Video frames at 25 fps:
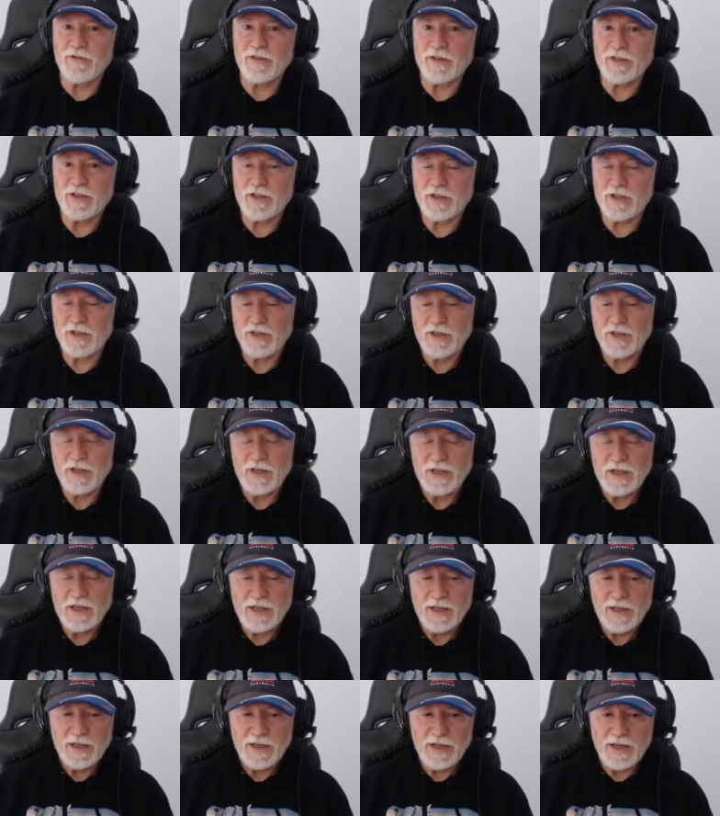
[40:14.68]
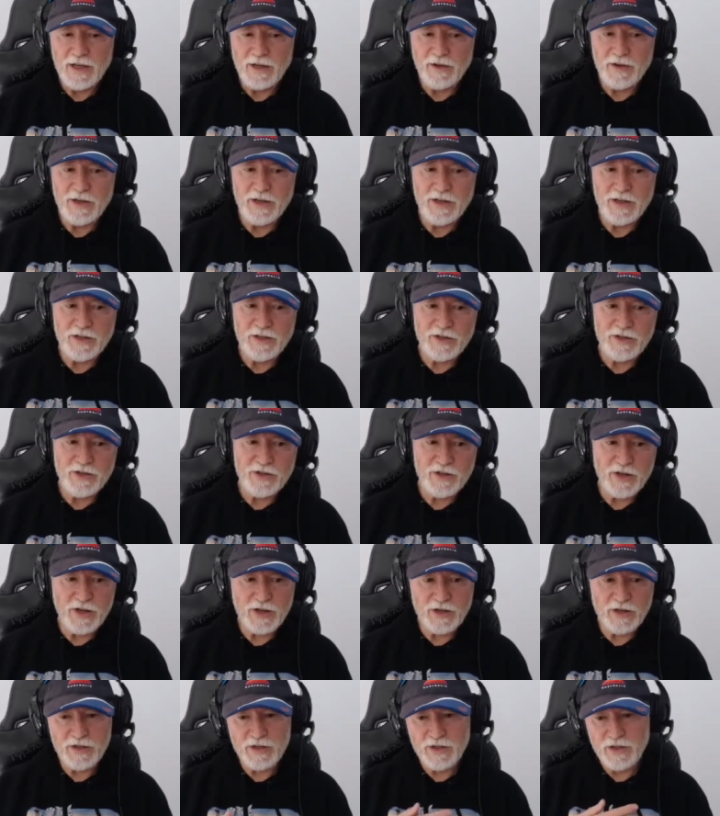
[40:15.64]
It's you know, it is
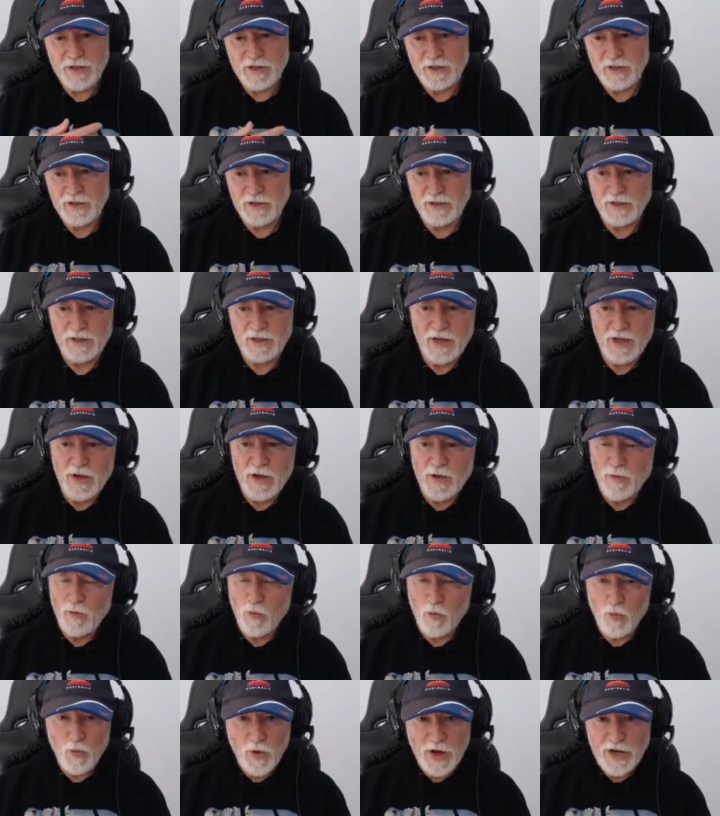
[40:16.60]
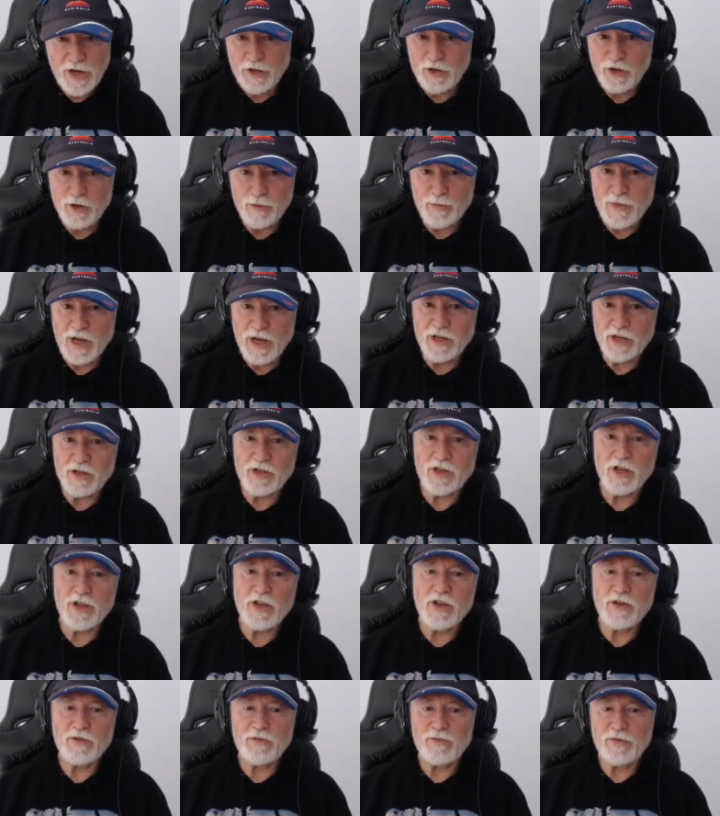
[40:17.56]
just way too much. So
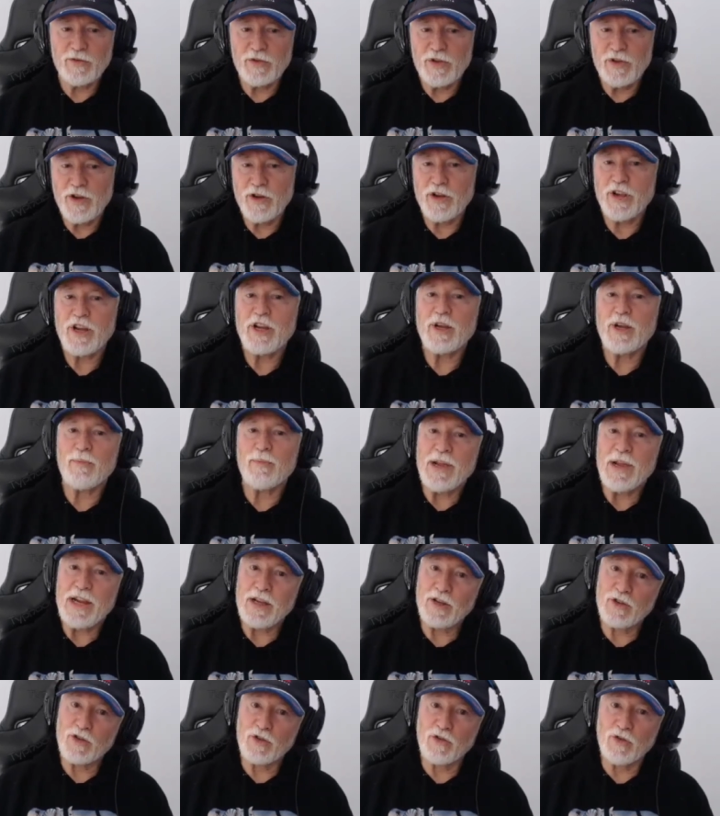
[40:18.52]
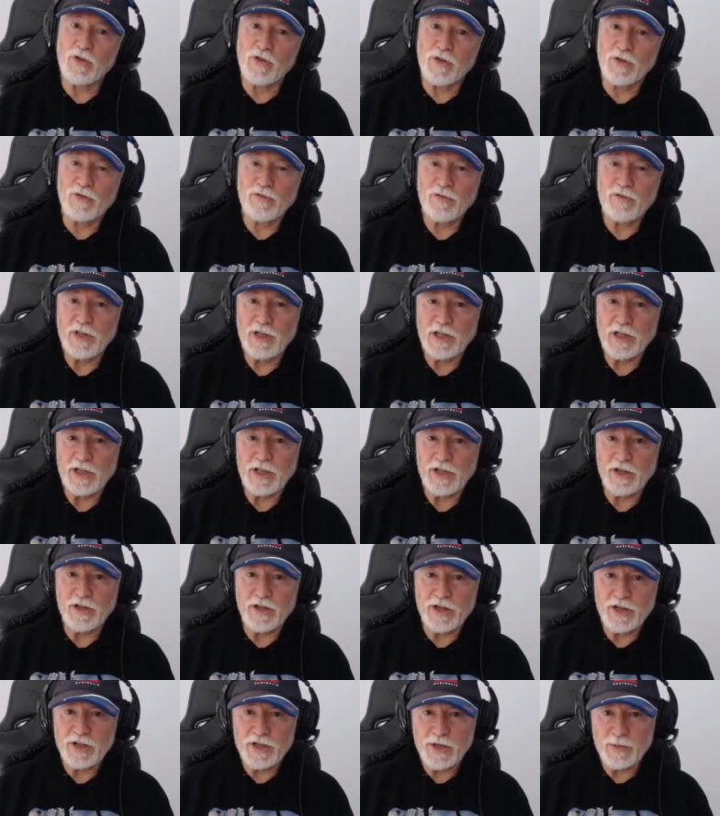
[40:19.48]
you you need a mentor really. You
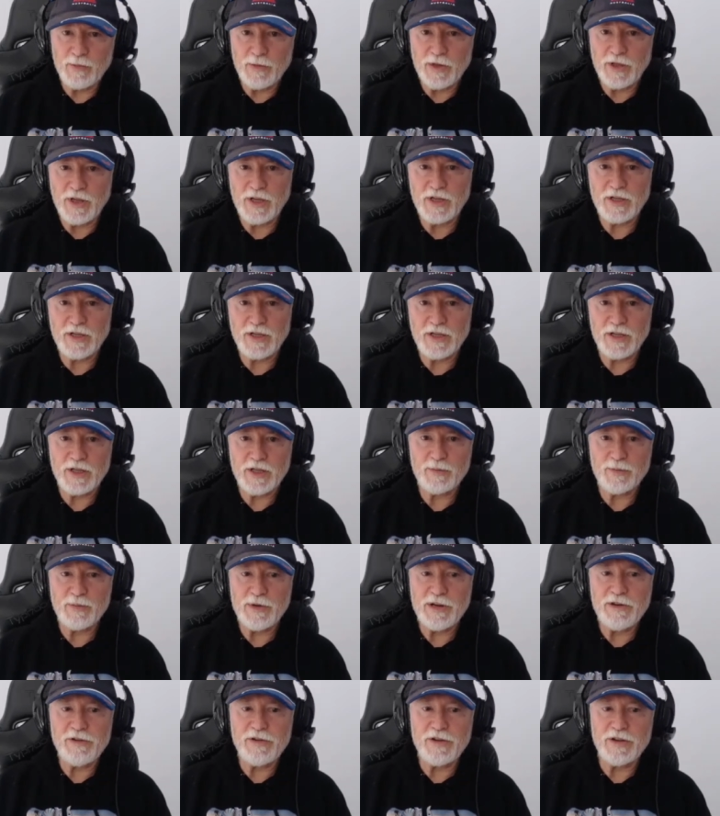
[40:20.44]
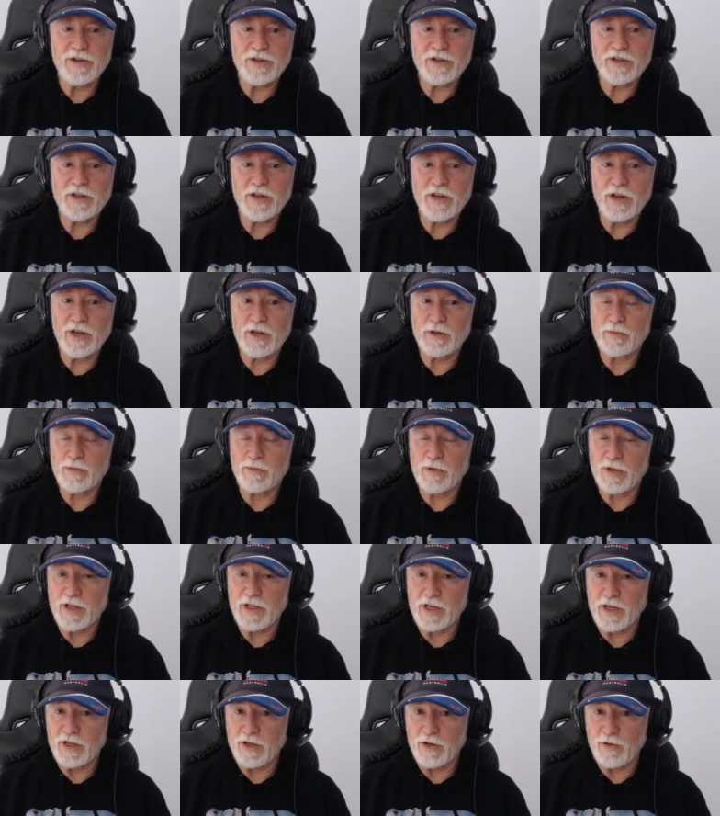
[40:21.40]
need someone that's experienced and knows what
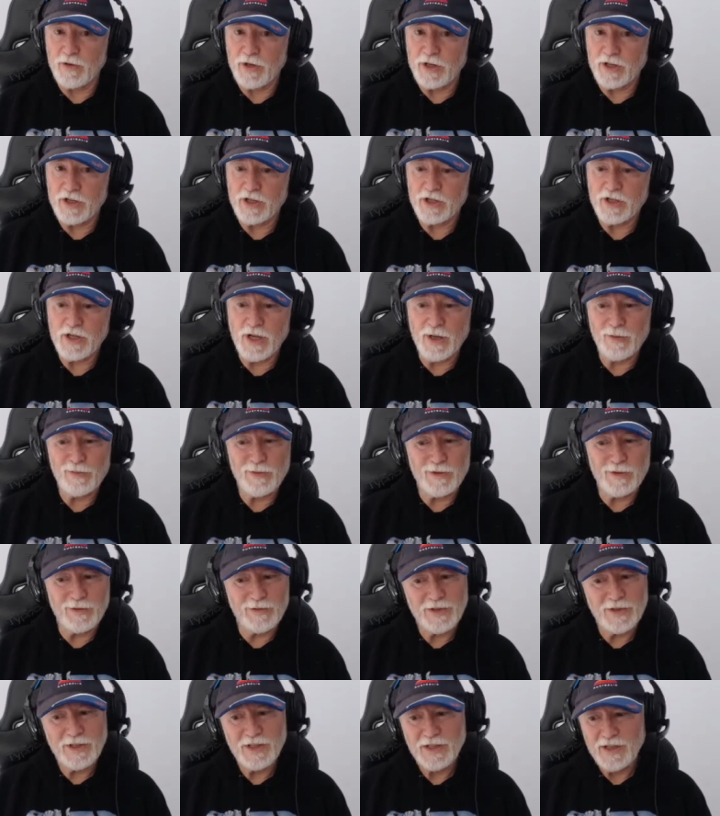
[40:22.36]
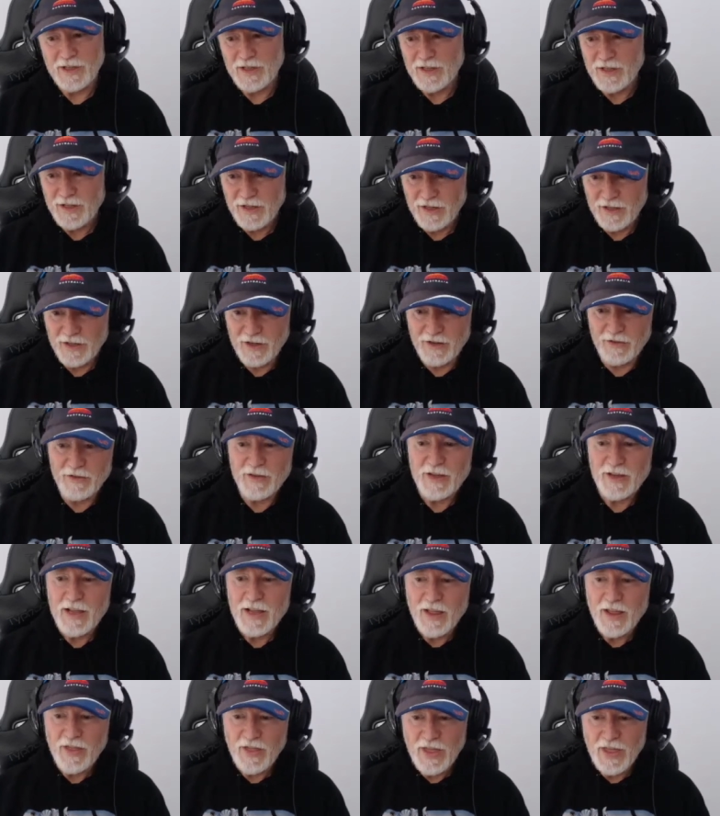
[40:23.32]
they're doing to say, well, you know,
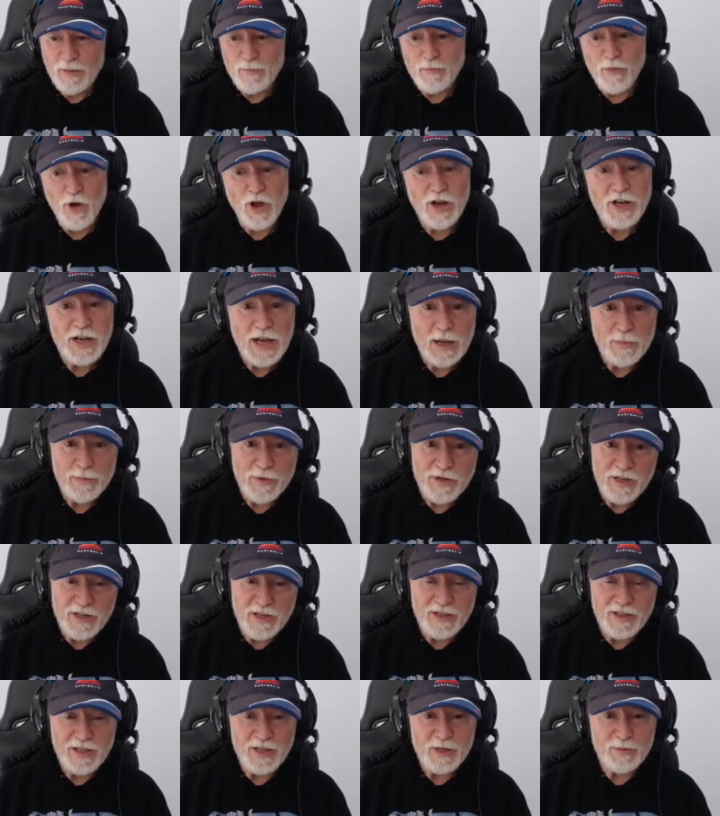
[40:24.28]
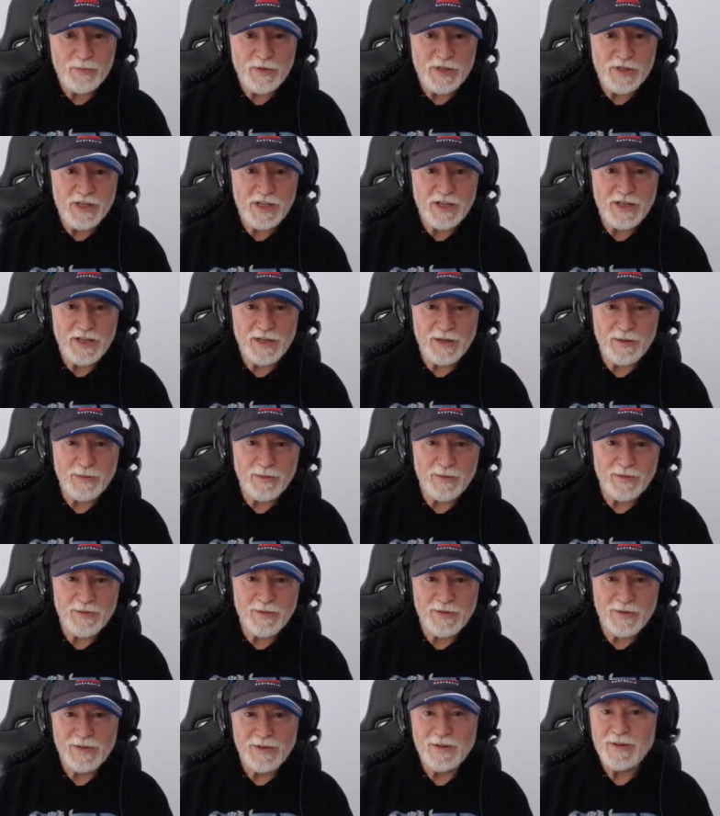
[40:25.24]
that might happen in this particular
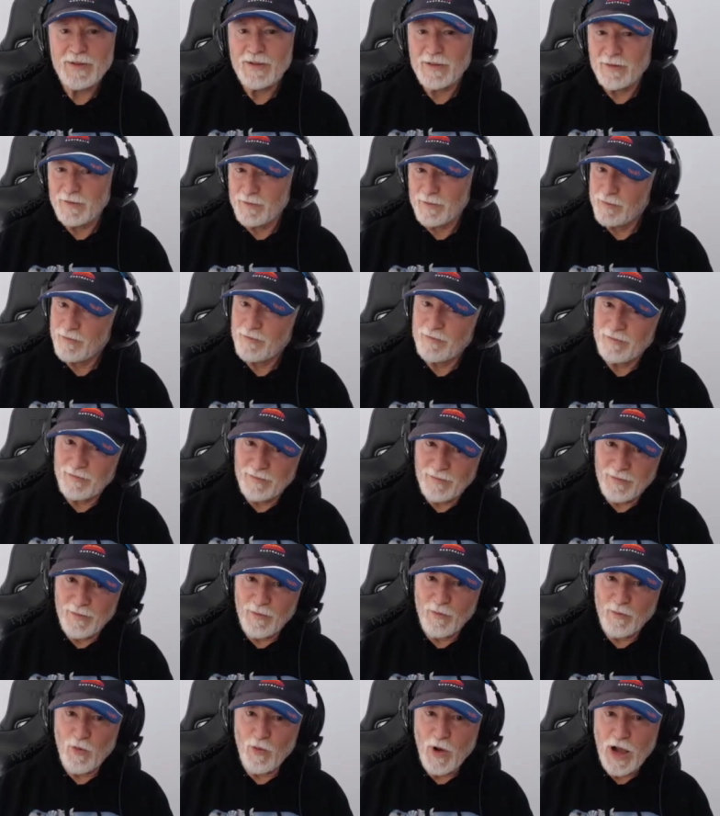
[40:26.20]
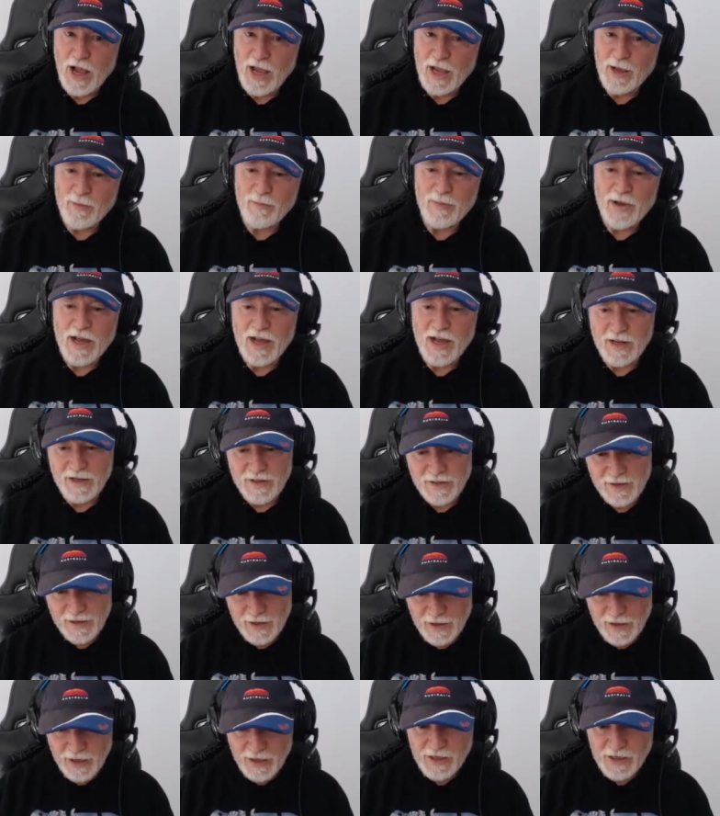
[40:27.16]
way, but
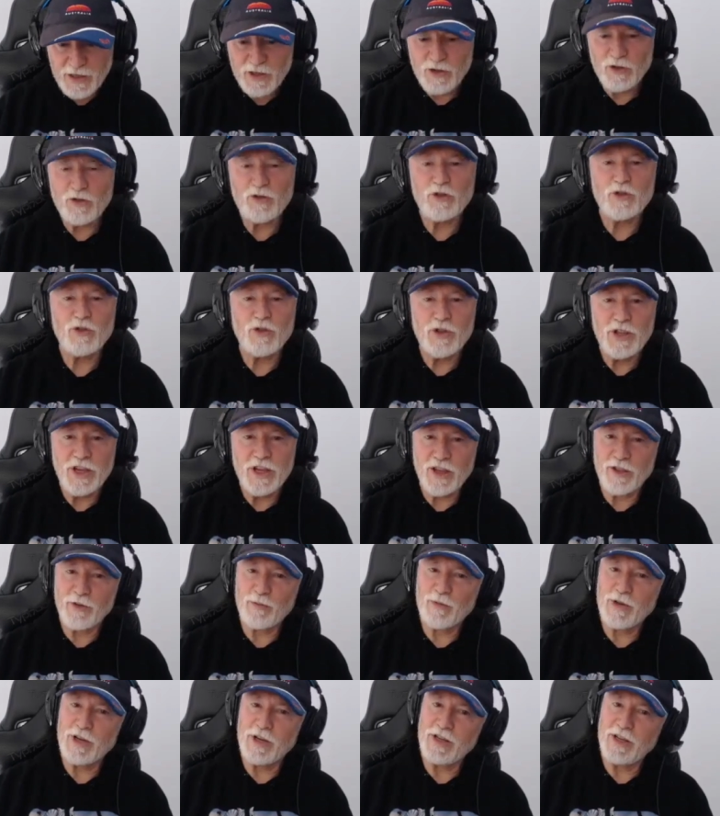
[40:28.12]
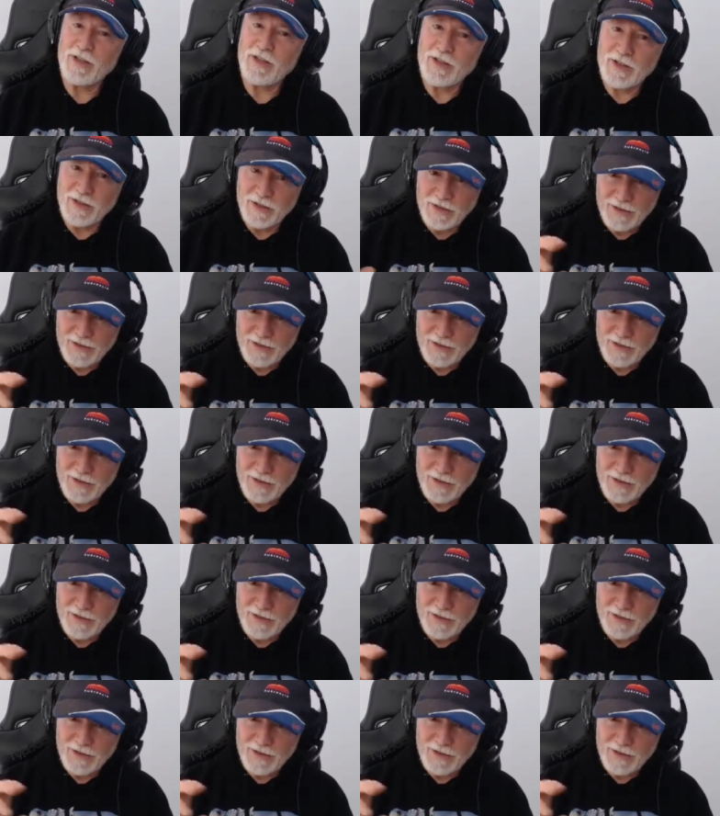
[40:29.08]
you know, let's look at all the other ways.